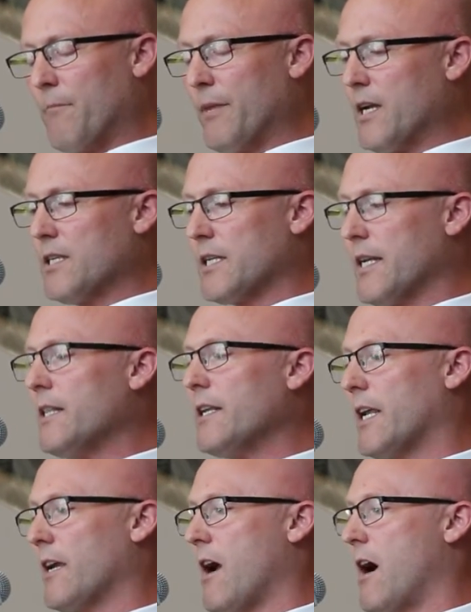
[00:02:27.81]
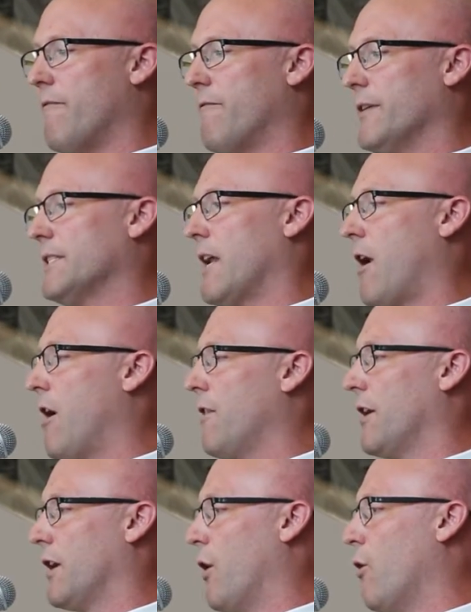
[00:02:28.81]
Because in the kickoff, we set
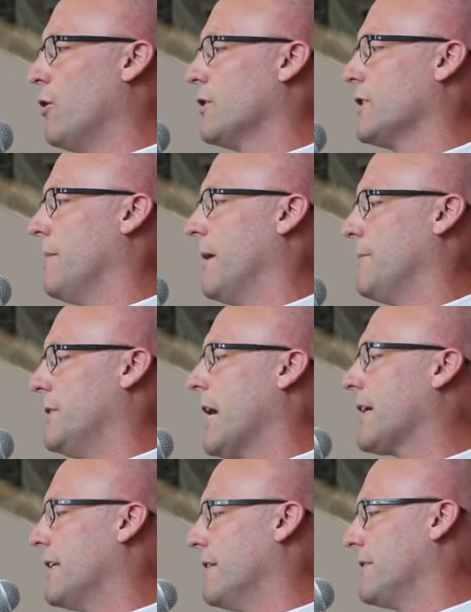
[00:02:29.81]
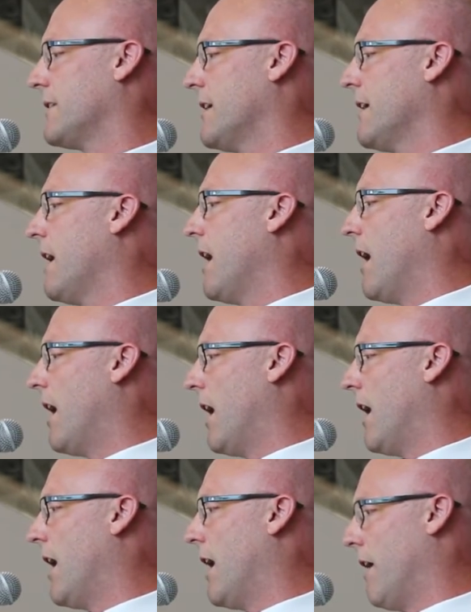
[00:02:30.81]
all the goals and objectives
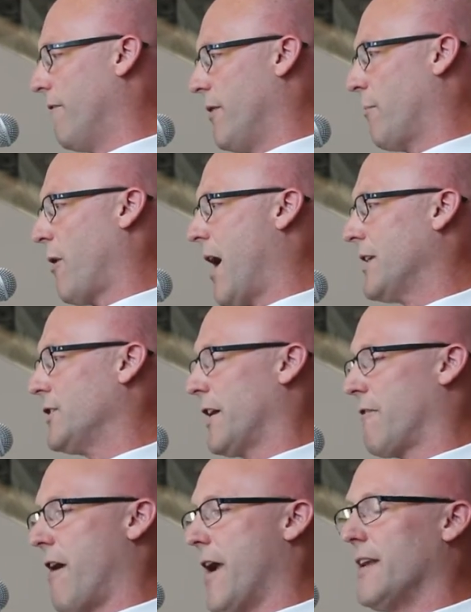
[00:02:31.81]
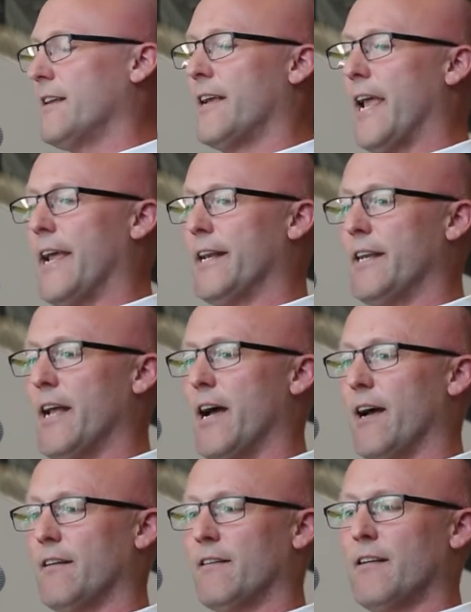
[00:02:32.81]
of the project, right? And
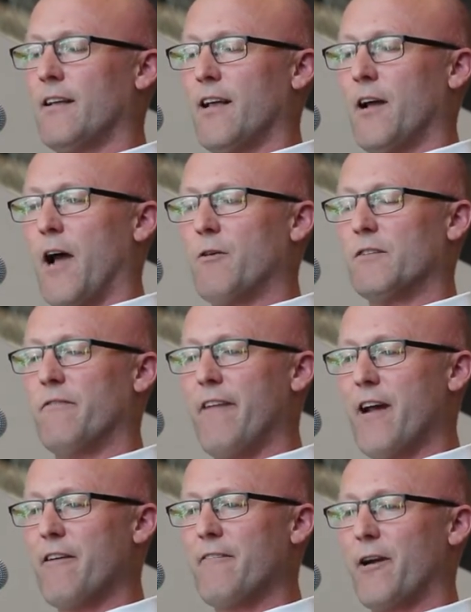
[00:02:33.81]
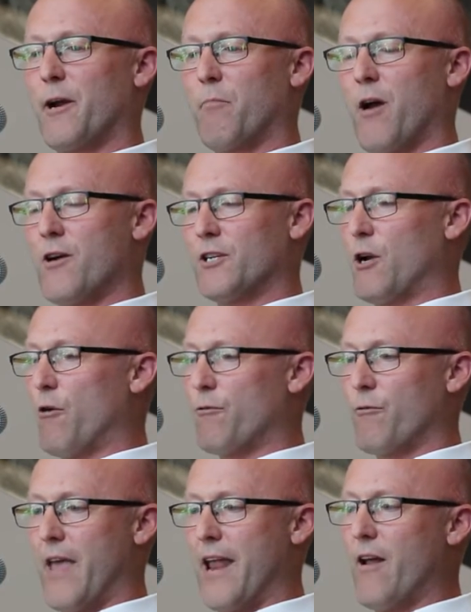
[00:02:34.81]
uh, I was very, very proud to go
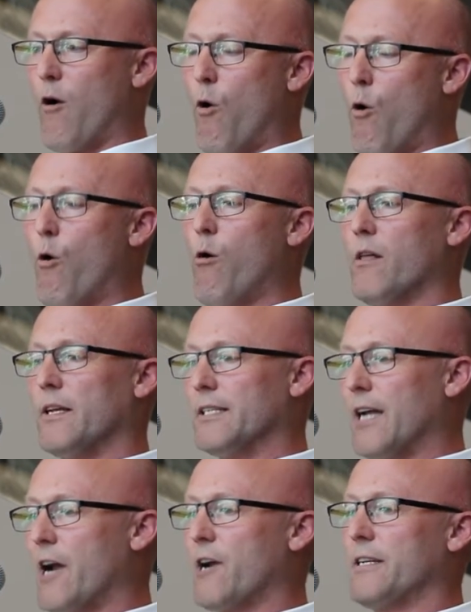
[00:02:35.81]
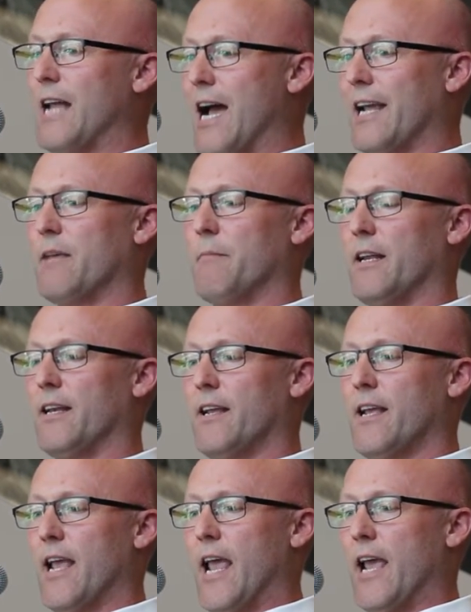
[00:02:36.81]
through that whole entire document.
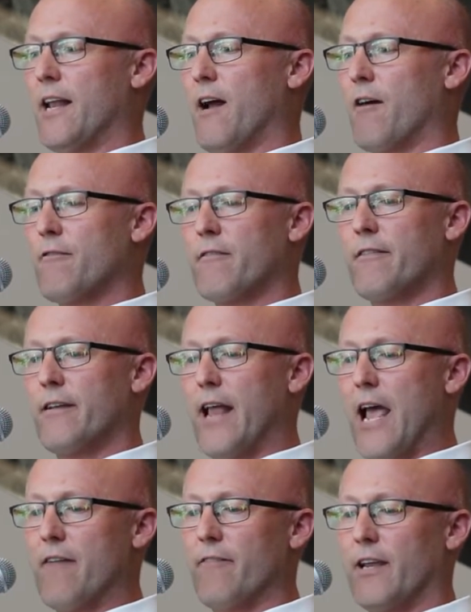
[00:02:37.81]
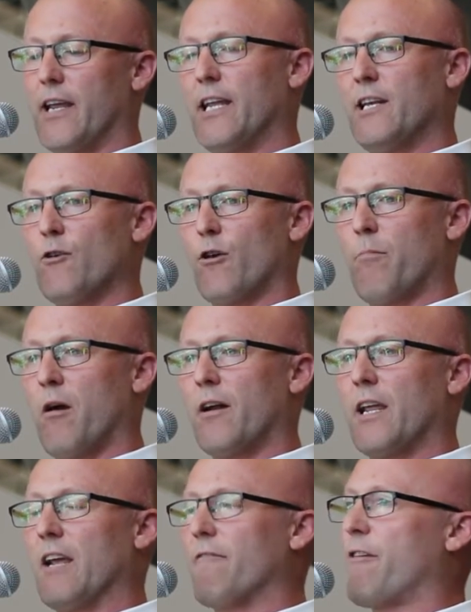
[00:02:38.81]
And other than having indoor
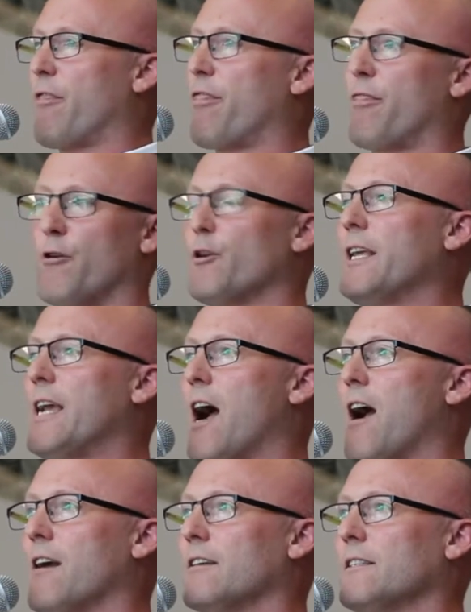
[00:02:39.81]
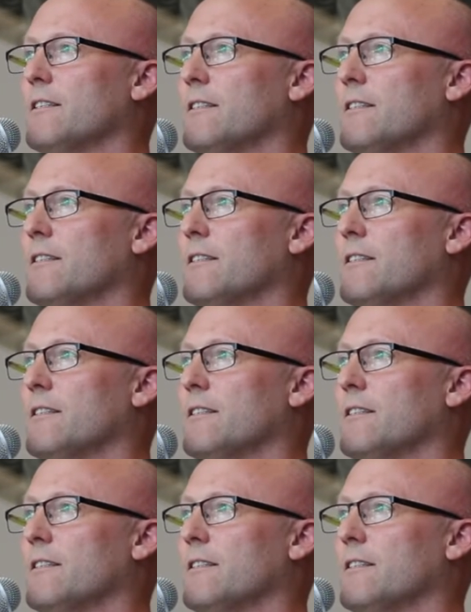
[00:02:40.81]
parking for 30 cars